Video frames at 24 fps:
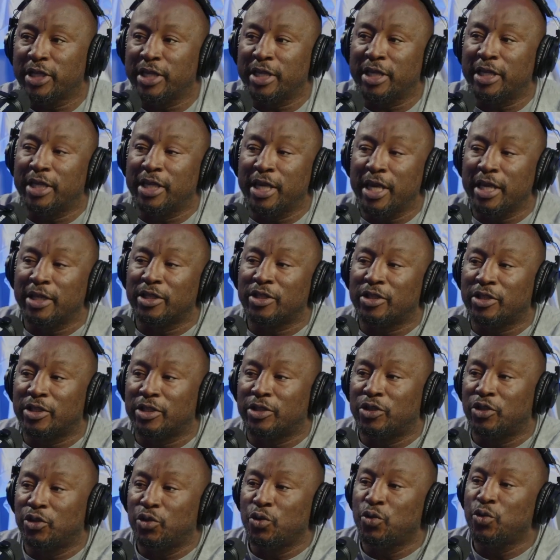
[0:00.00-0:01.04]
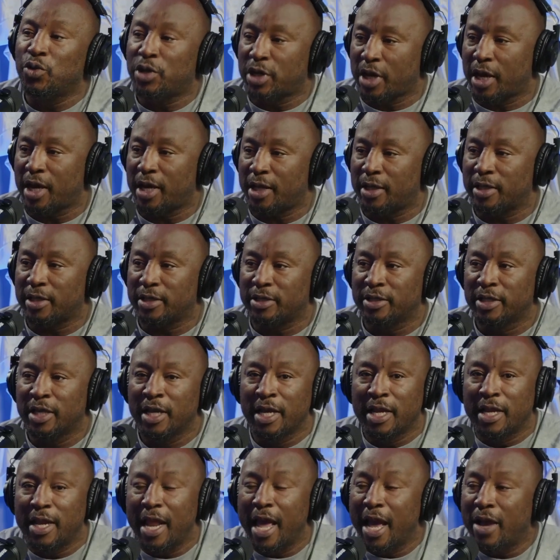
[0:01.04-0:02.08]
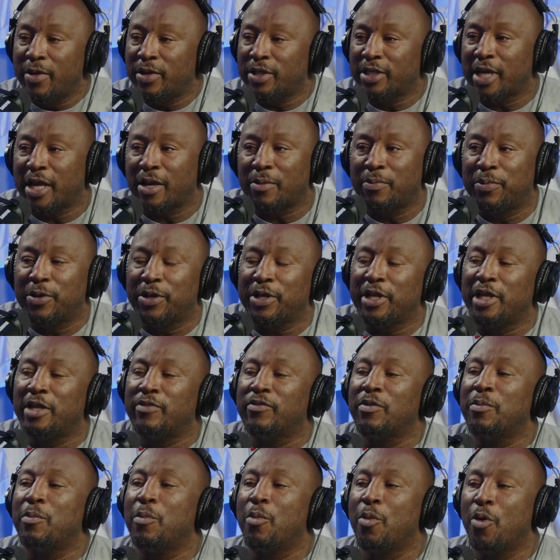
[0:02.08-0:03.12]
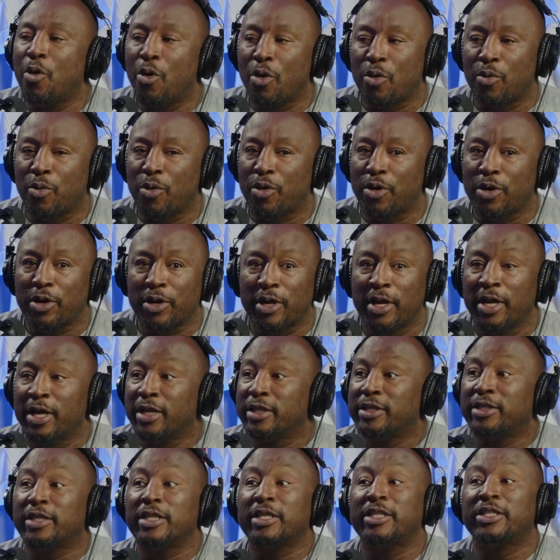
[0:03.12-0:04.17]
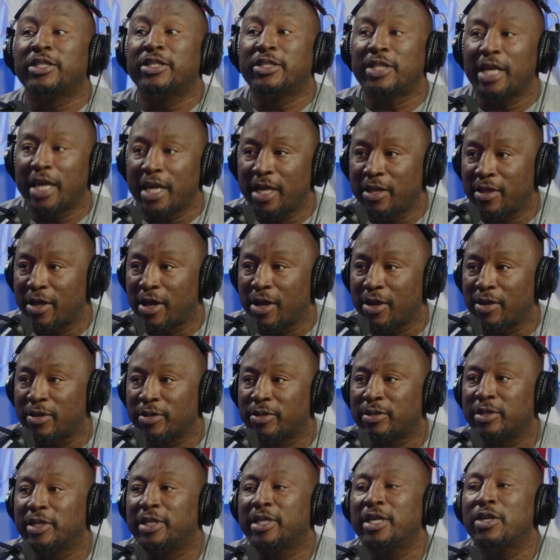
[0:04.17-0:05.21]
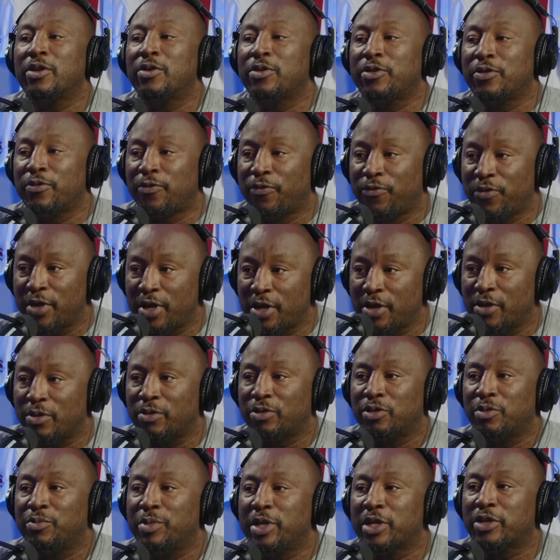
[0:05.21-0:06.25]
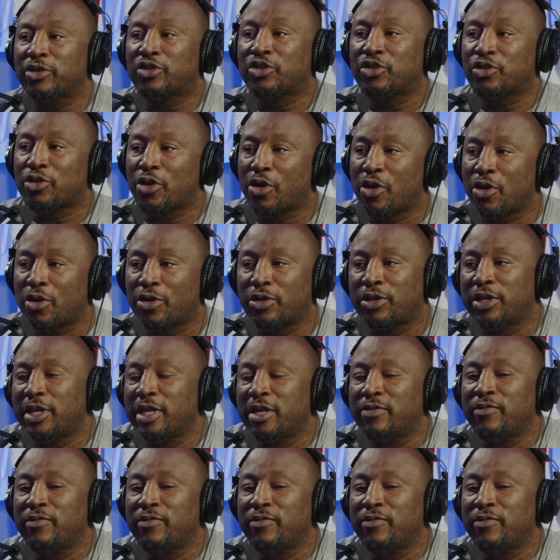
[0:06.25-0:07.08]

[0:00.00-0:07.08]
to get to college. Now he's got to put in even more work to stay there, to get on the field, to be a starter, to